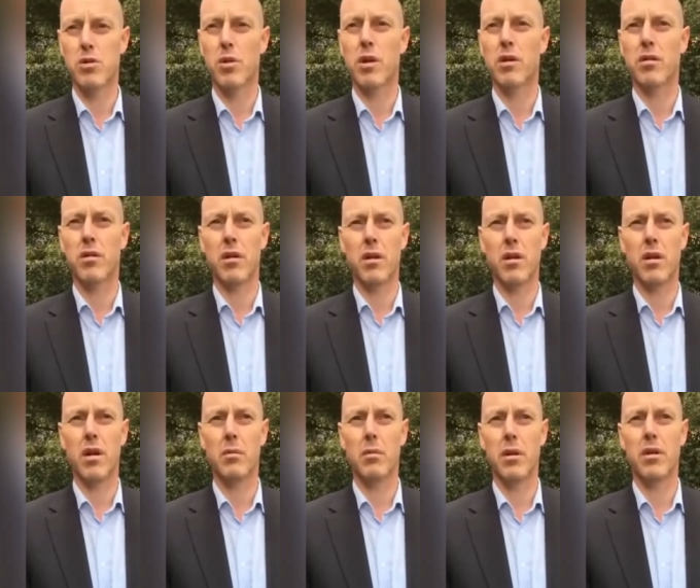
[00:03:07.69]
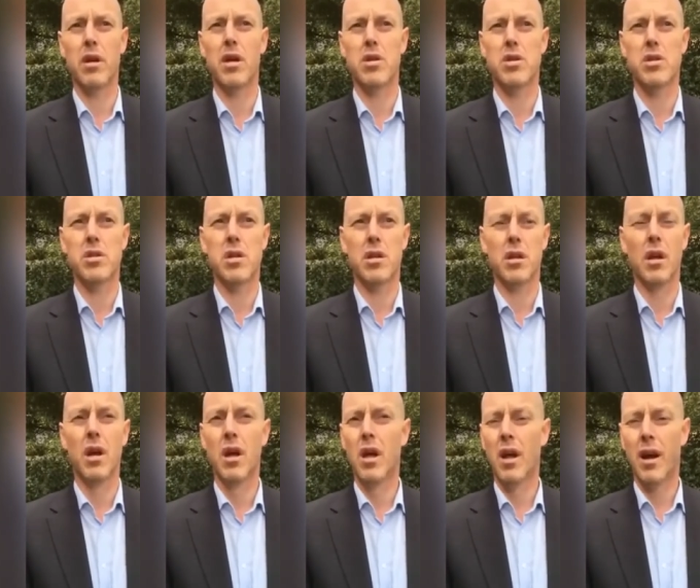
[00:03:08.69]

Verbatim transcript: strict uh, limitations and